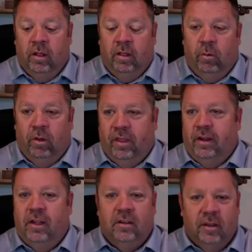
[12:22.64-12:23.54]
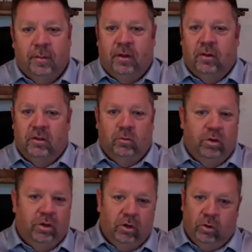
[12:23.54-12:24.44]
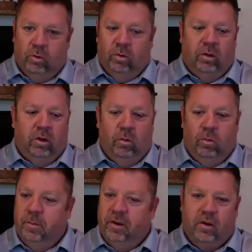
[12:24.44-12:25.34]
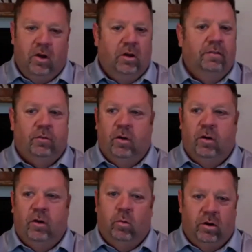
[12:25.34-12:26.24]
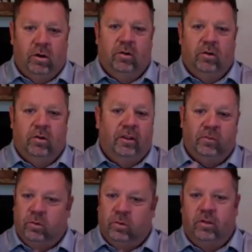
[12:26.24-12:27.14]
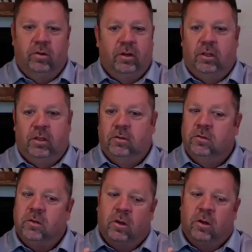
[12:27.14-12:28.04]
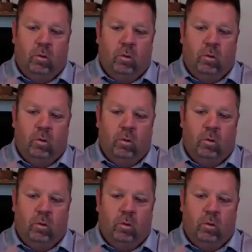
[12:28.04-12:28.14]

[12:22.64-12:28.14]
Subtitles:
What they did typically is we've been talking forever. What are their likes? What are their needs?